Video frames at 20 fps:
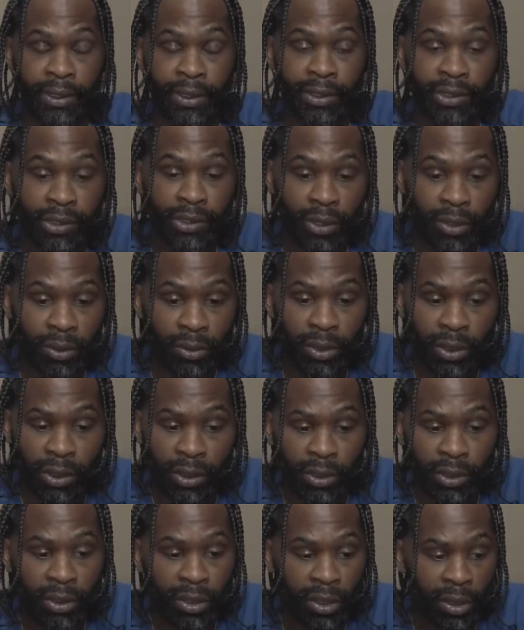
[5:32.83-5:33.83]
So,
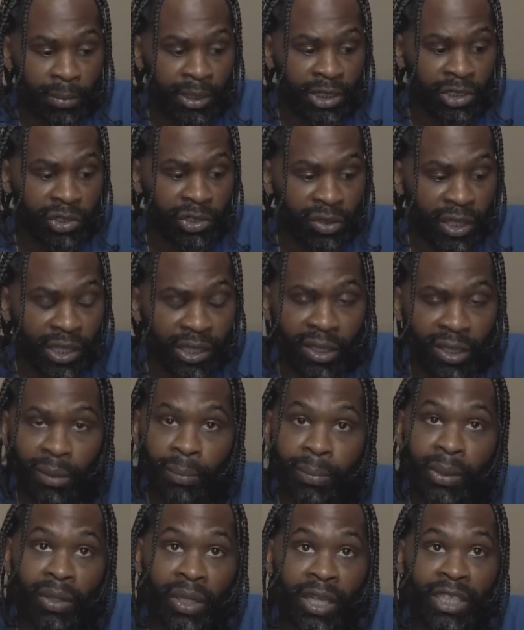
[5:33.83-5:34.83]
you know what I mean? Straight up,
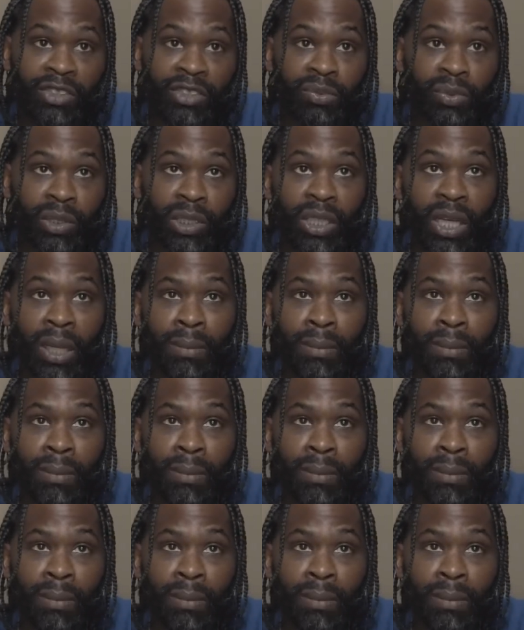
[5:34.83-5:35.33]
bro, that's weak.